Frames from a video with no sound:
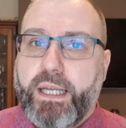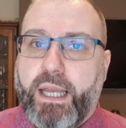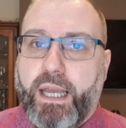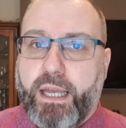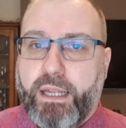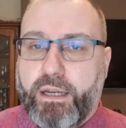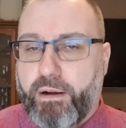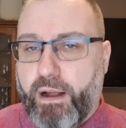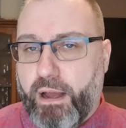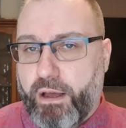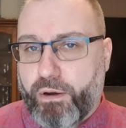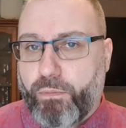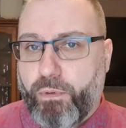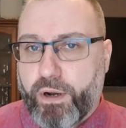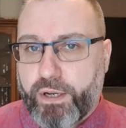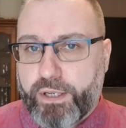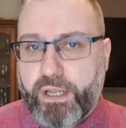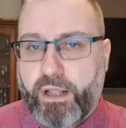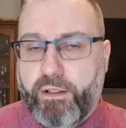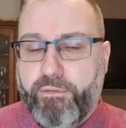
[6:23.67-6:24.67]
And they're out of
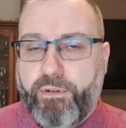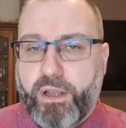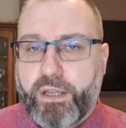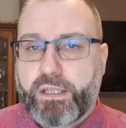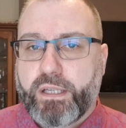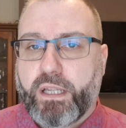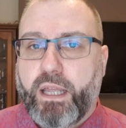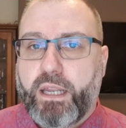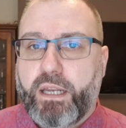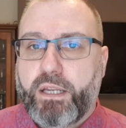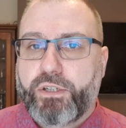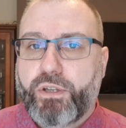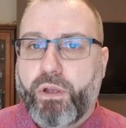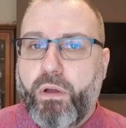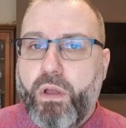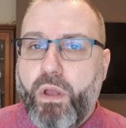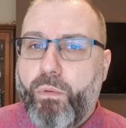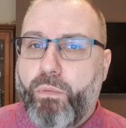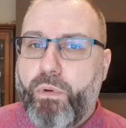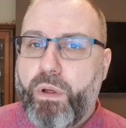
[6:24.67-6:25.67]
work self-isolating. So